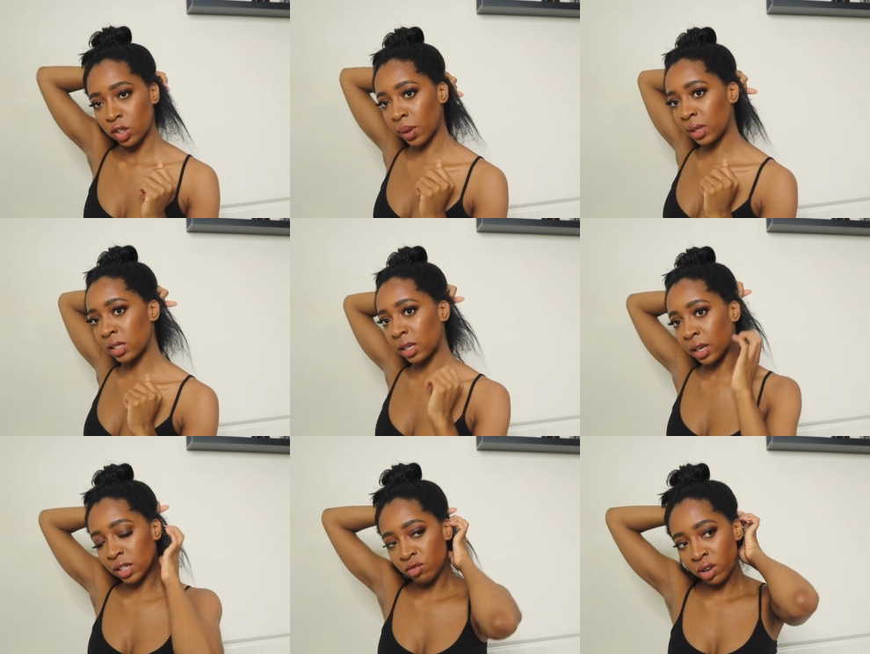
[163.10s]
So I can see
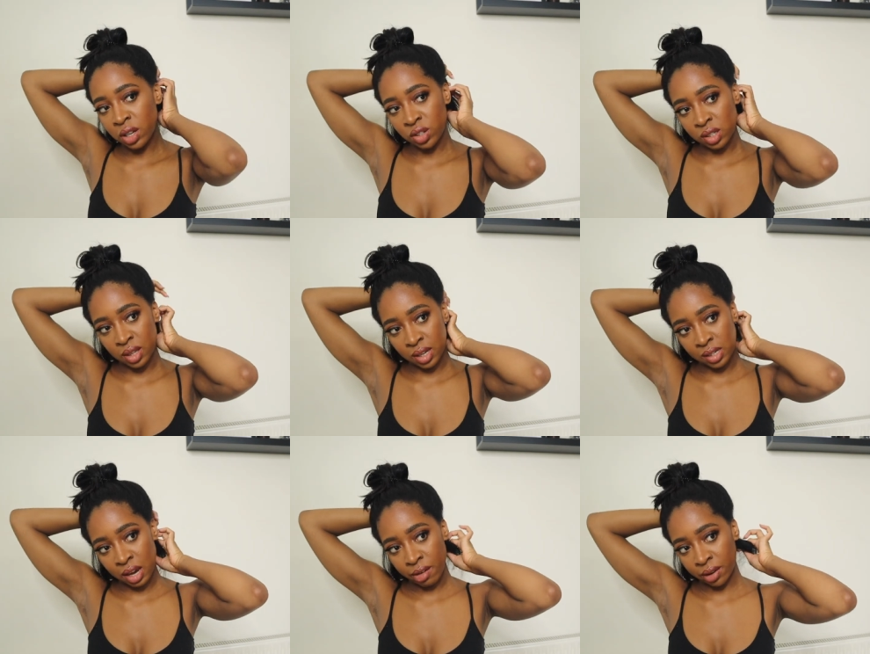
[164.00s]
it's really just
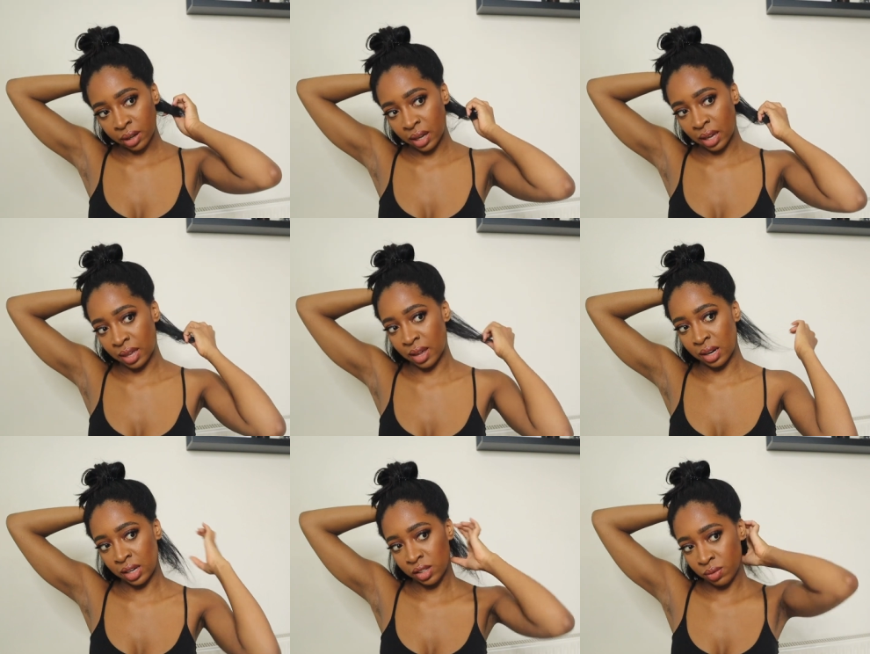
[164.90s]
this area here that
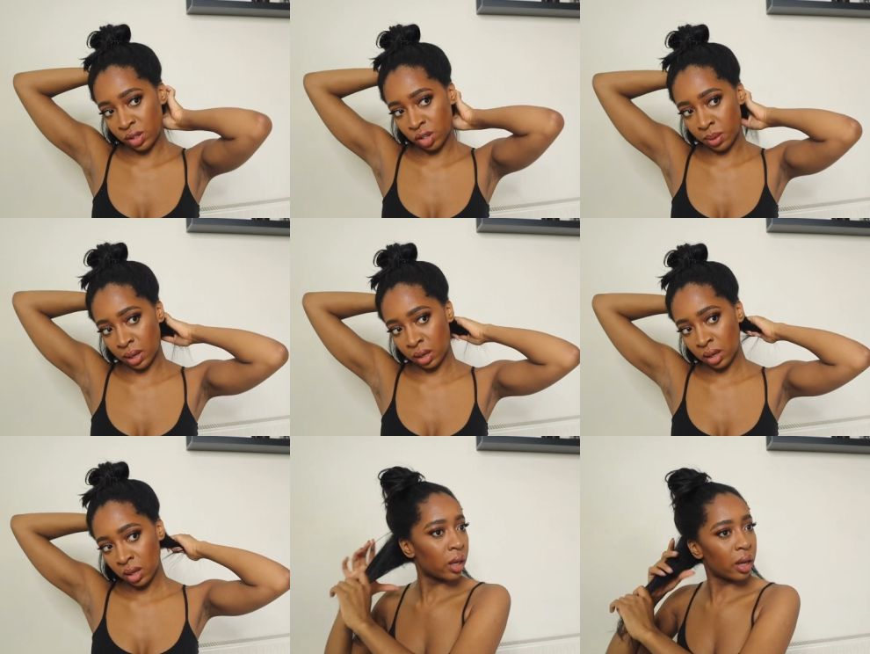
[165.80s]
needs redoing.
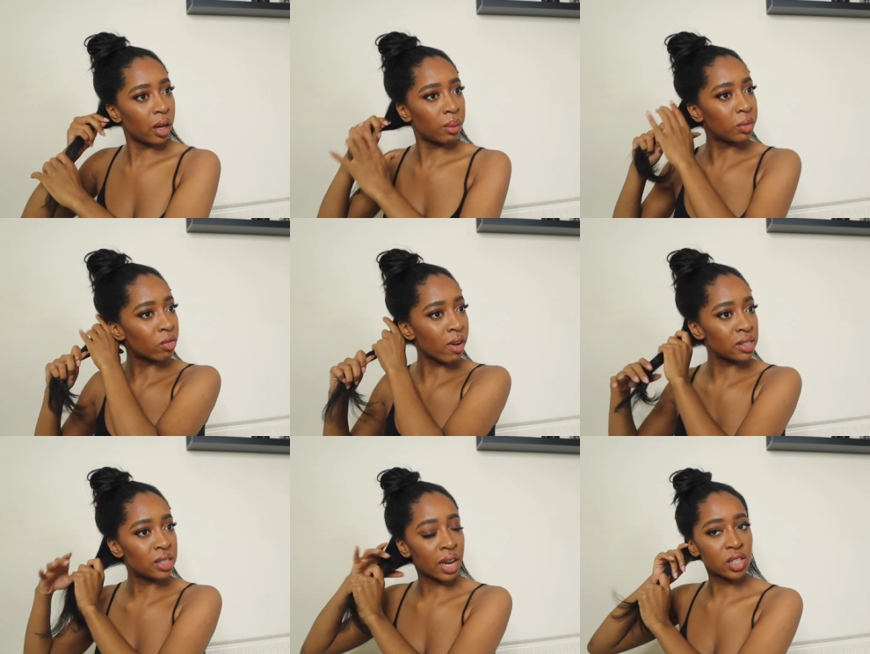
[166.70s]
Um, the
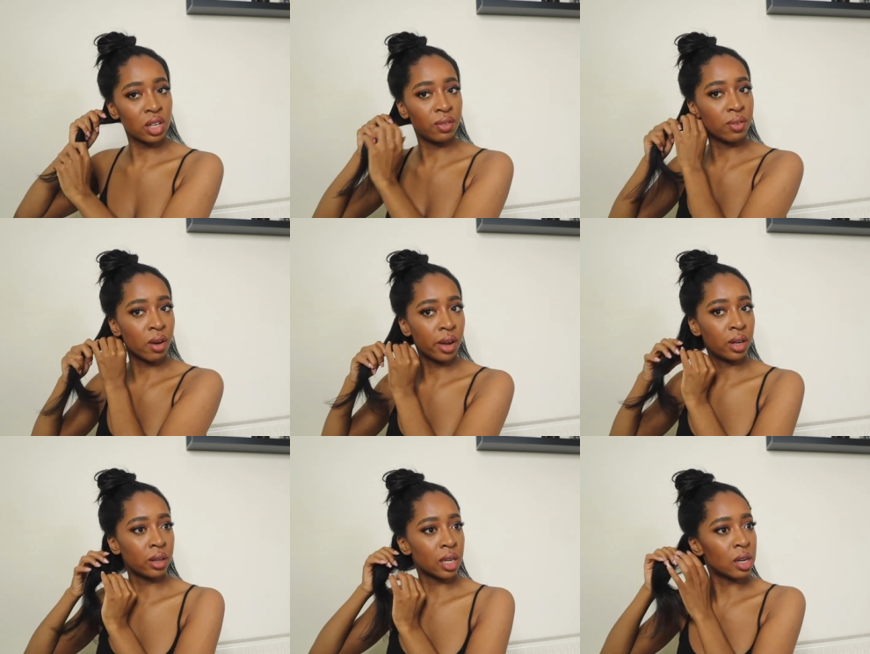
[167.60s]
rest is actually
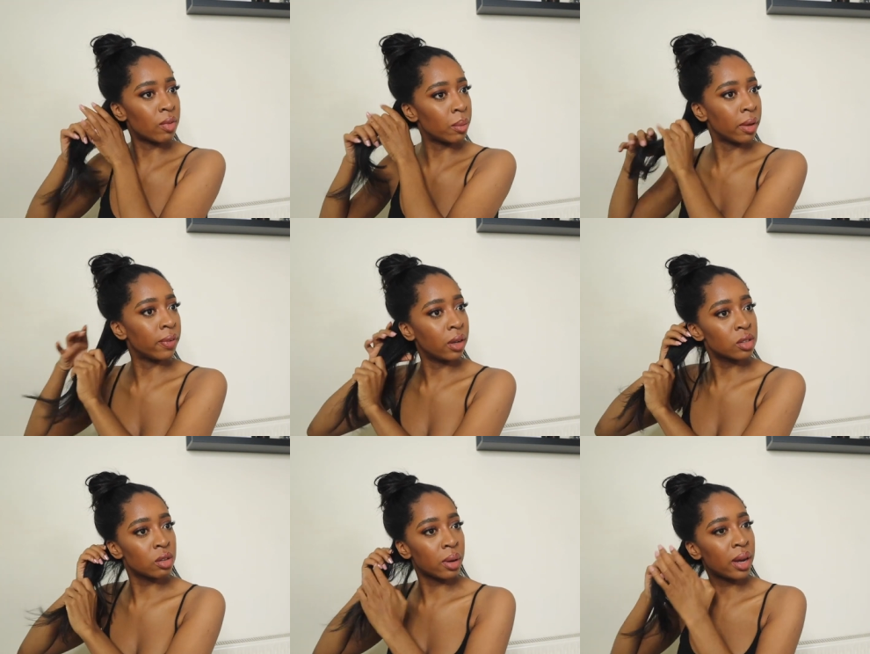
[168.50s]
fine, like as I run my
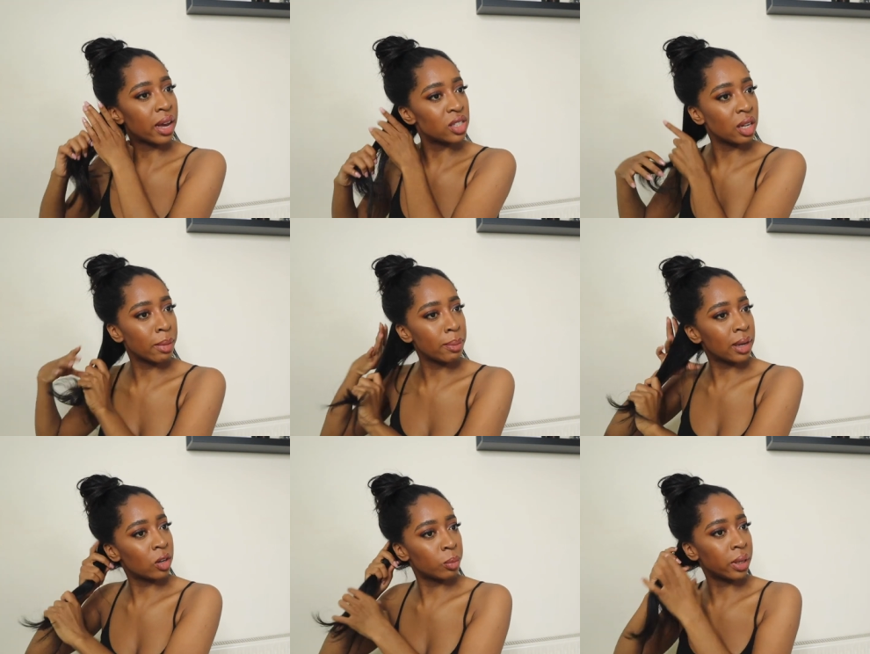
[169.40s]
fingers through it, actually maybe
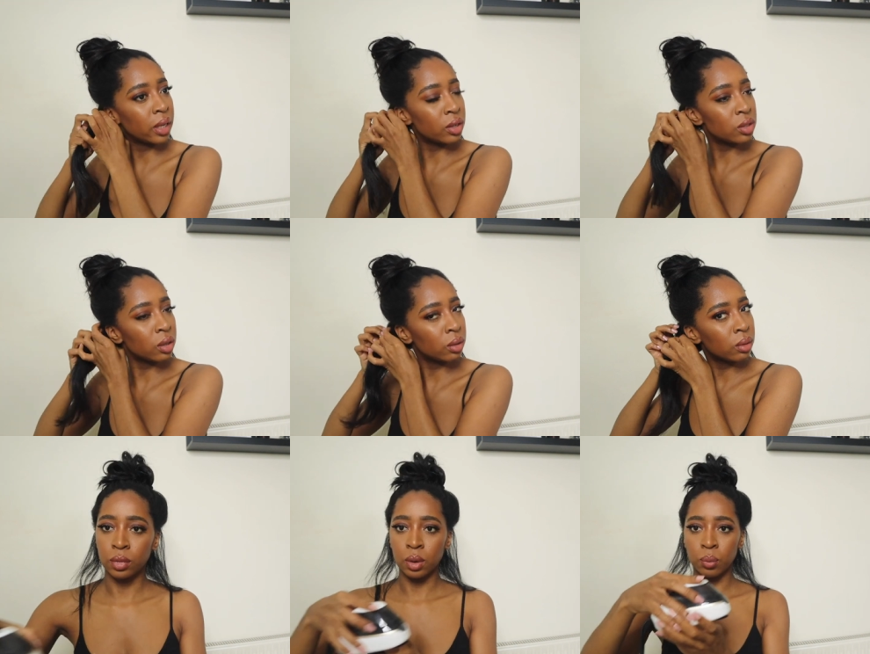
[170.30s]
a little bit here too.
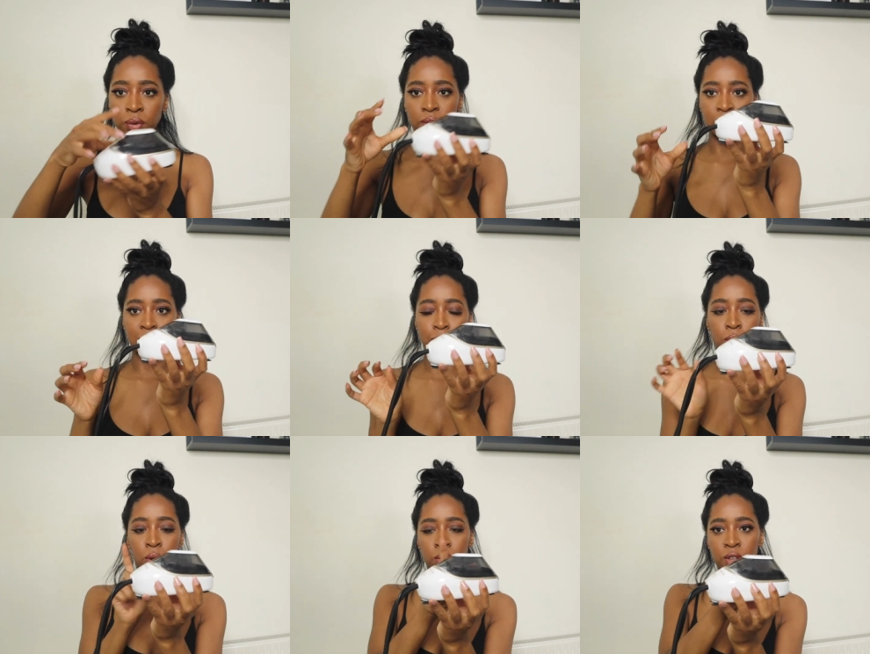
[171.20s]
With this steam
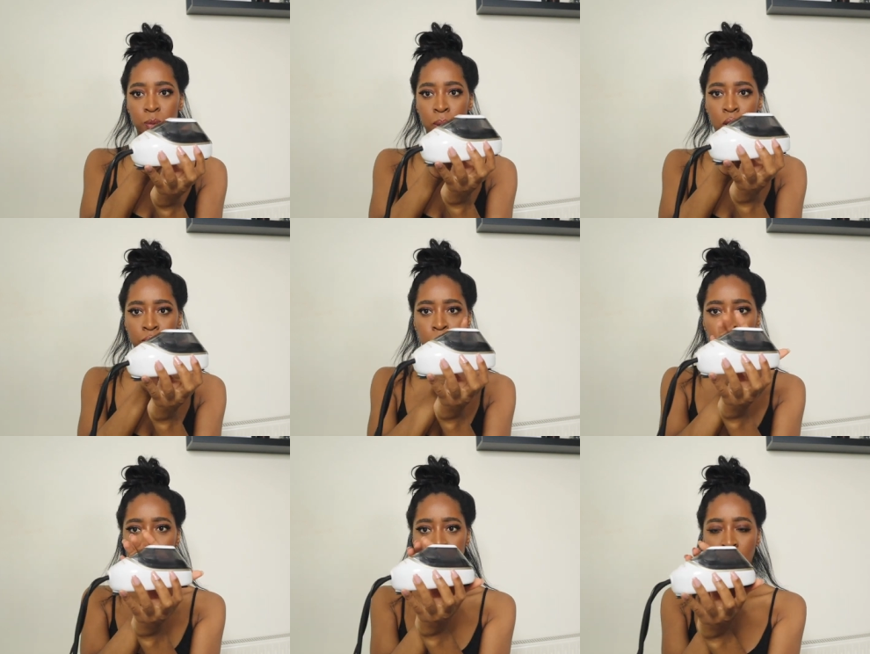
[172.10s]
pod, this part of the
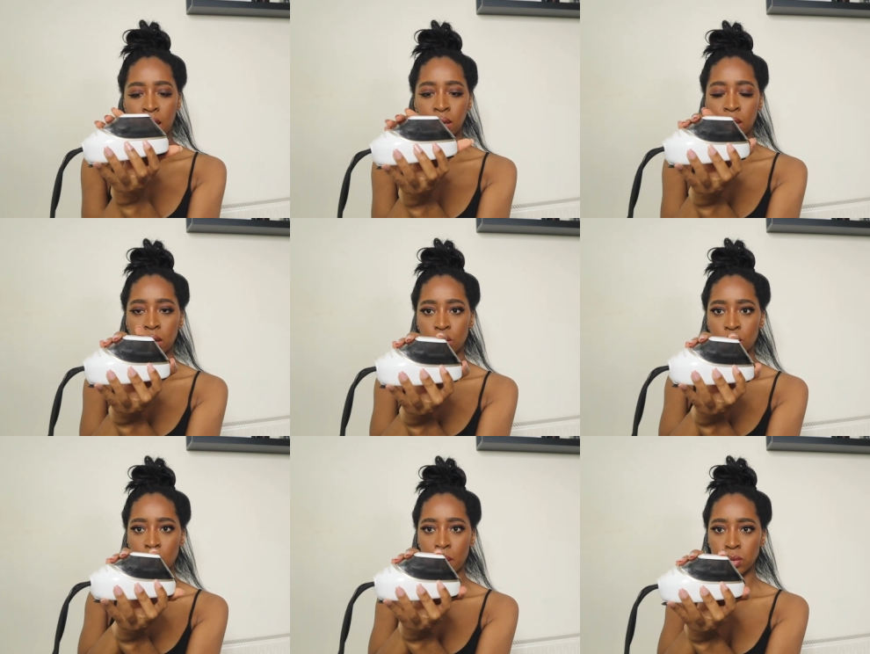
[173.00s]
water tank, it
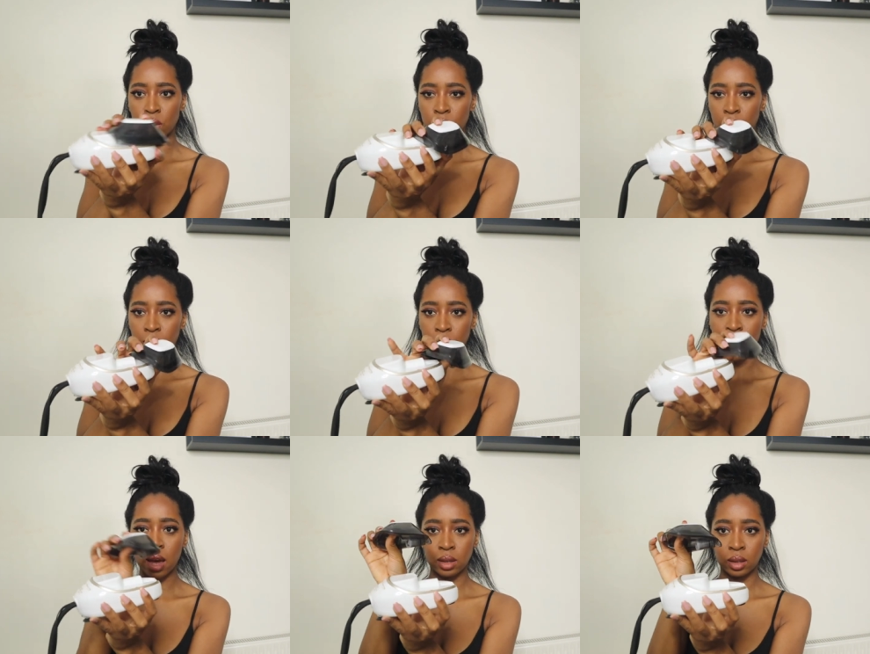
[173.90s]
just comes off like
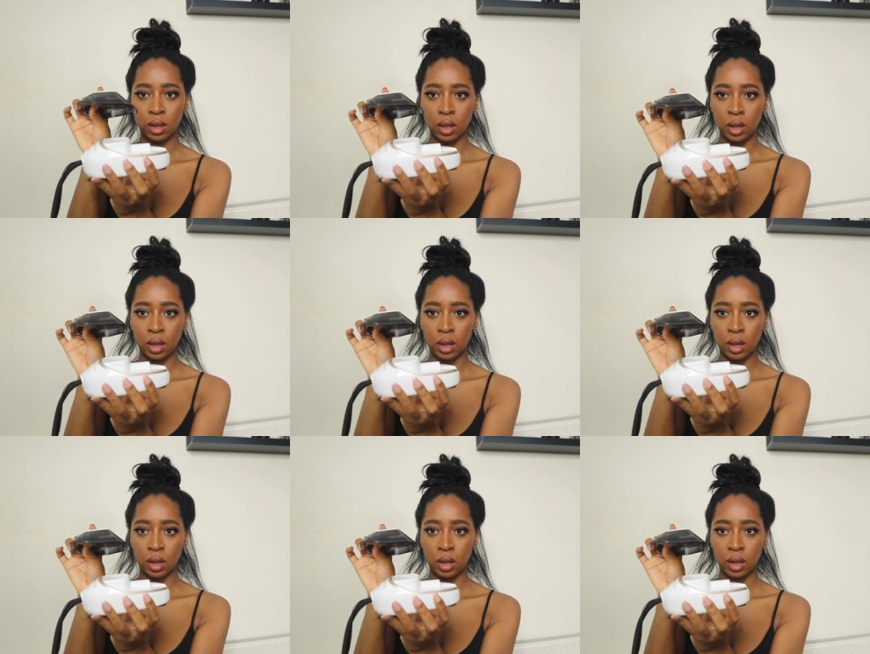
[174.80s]
that